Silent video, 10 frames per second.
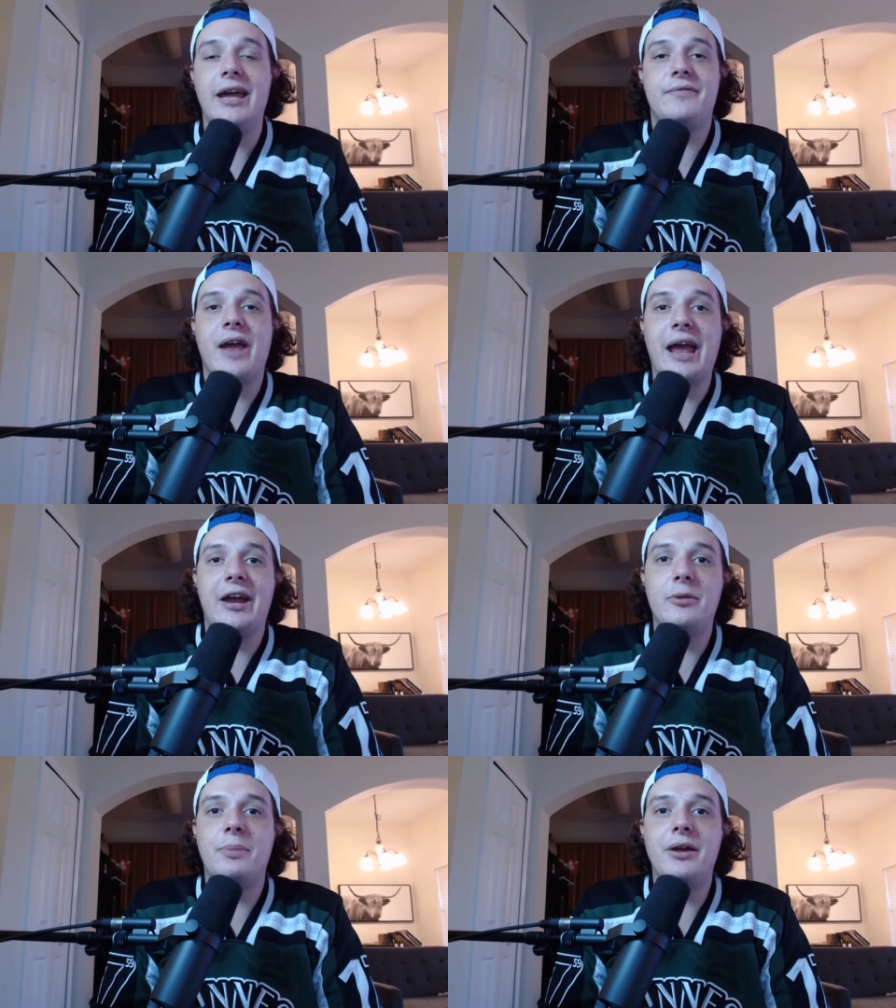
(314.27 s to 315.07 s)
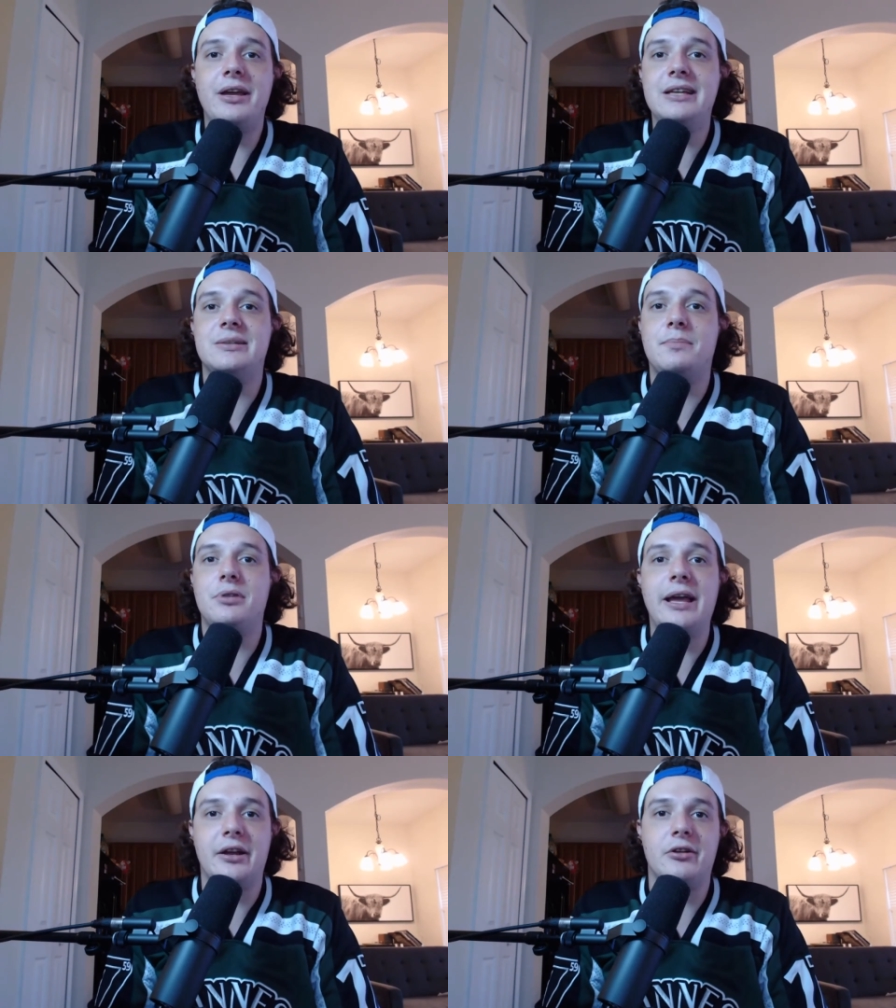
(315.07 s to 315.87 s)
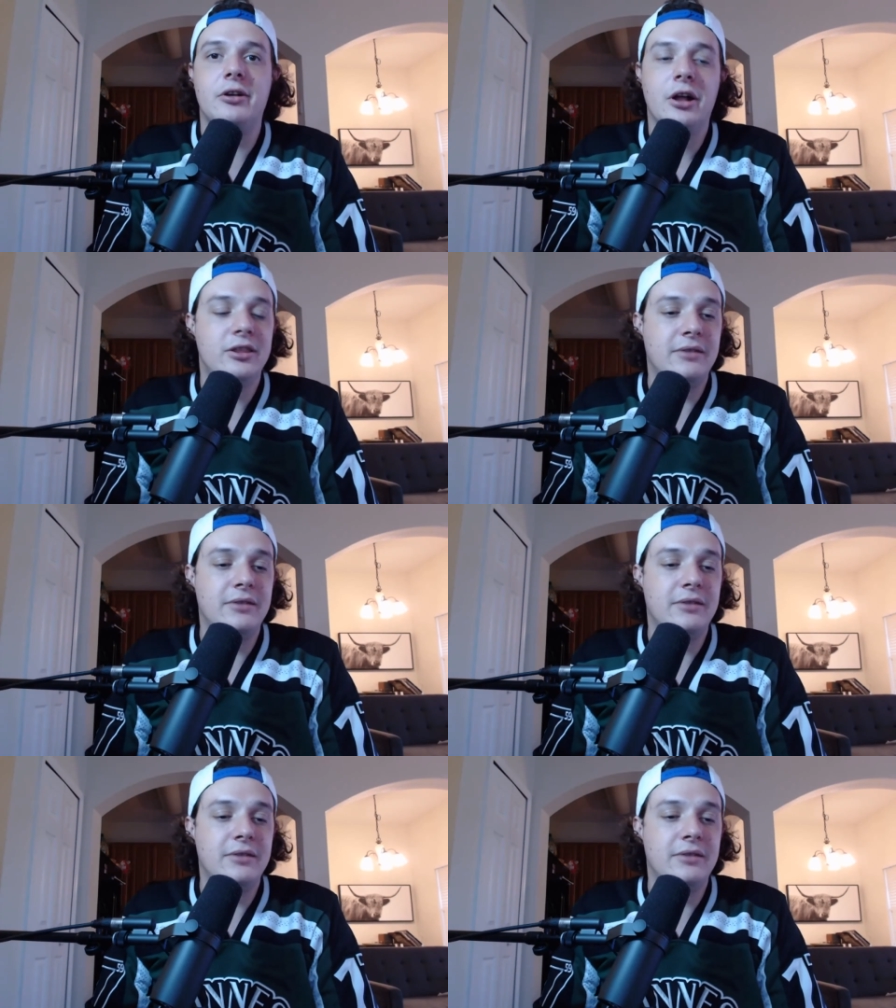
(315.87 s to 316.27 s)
If Air Bud is a player,